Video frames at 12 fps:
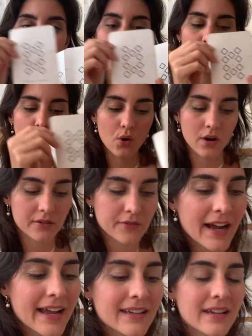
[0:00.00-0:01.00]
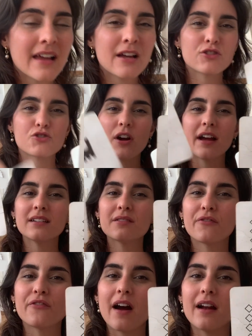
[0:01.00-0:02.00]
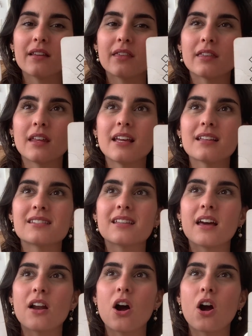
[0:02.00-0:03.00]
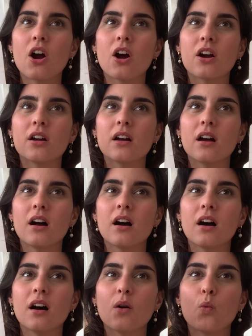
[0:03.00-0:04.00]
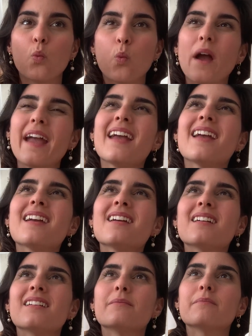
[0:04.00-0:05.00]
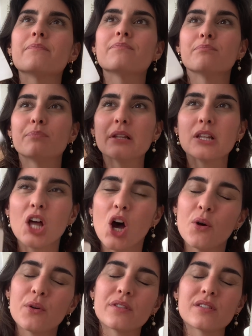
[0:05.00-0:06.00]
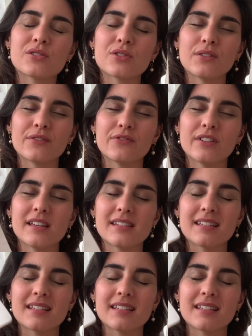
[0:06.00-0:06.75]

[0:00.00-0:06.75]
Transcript: more, right? Trying to find things that are way below the surface.